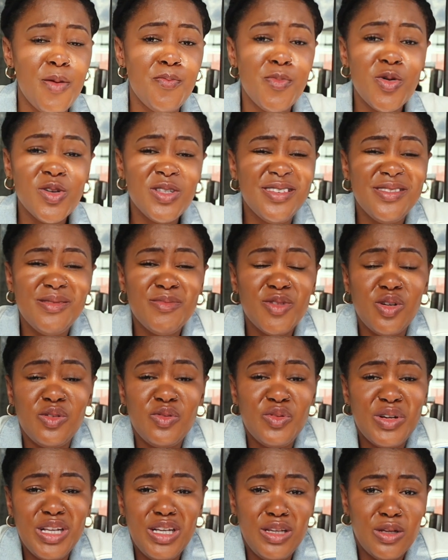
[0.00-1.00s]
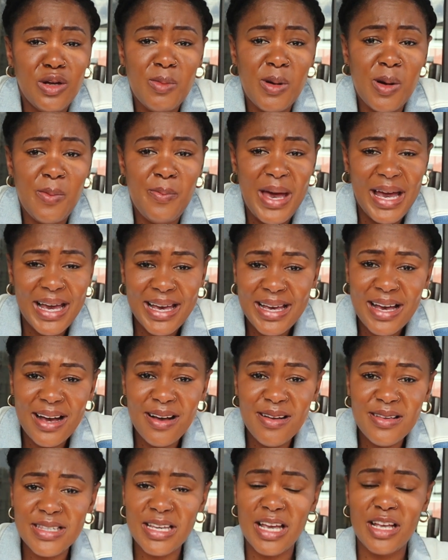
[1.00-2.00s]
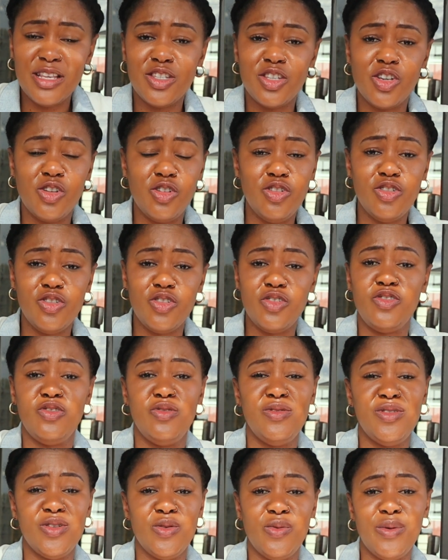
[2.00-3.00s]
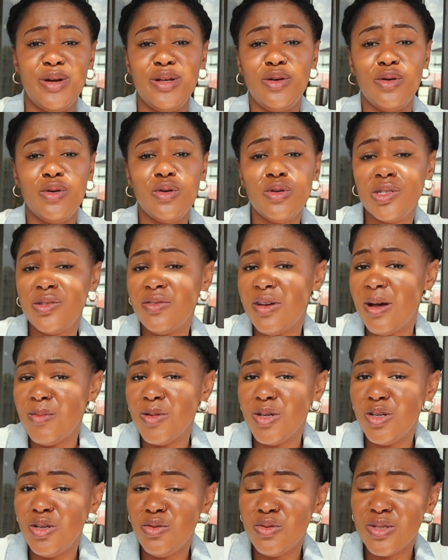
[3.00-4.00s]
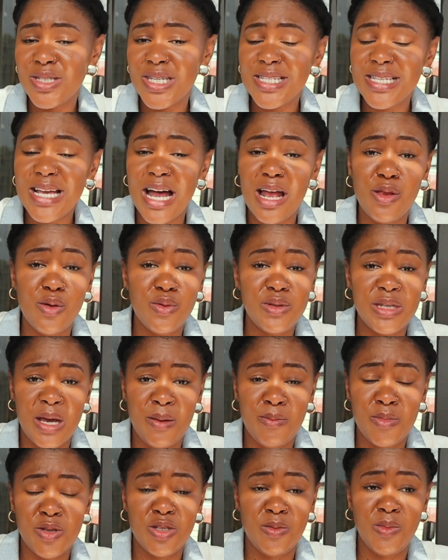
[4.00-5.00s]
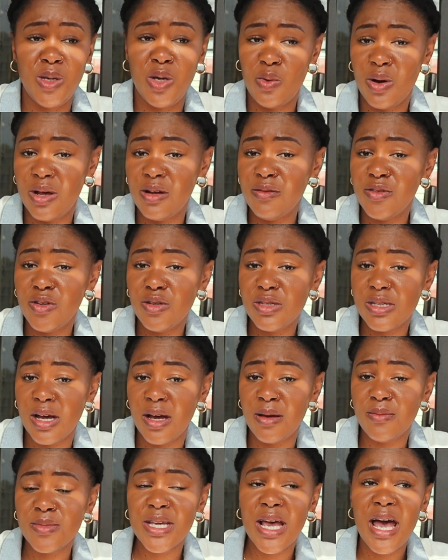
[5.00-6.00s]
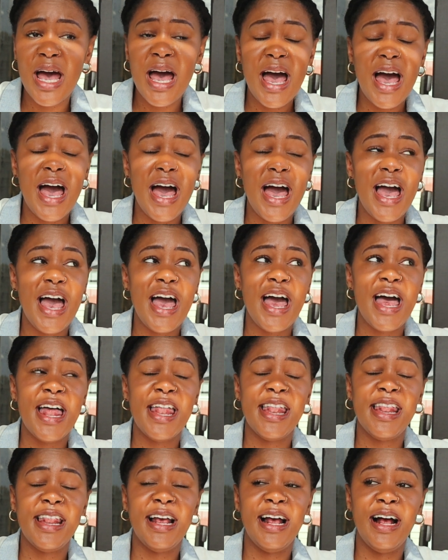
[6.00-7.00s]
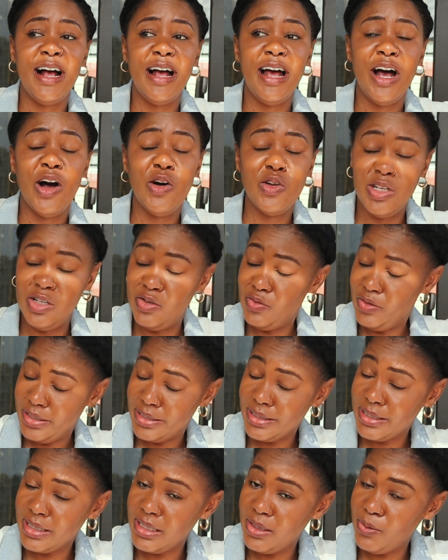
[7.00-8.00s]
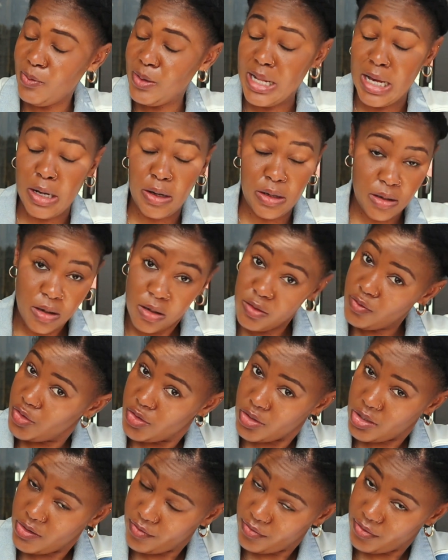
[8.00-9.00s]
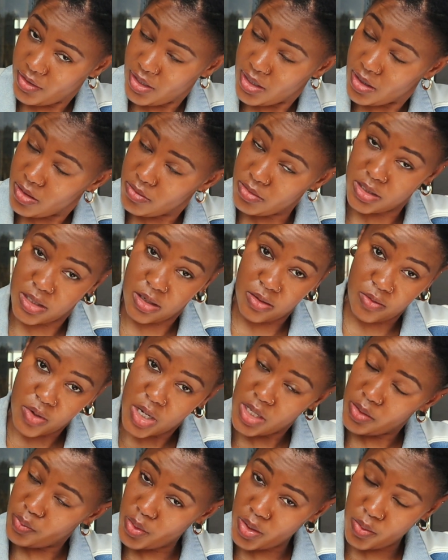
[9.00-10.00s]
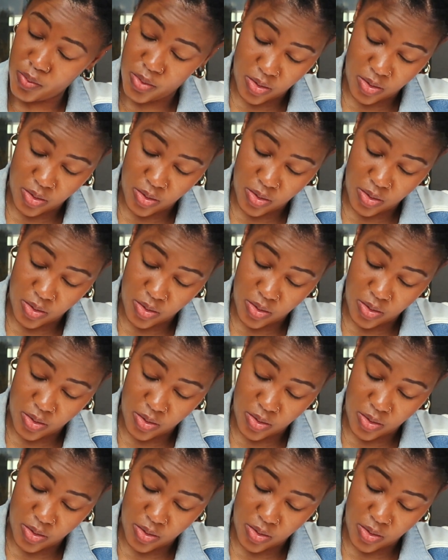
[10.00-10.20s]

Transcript: most of them don't really know about bank accounts, and so you just use the one your host family uses. I know it's happened to me quite a few times, and only recently when I got an overdraft fee, I was like, wait a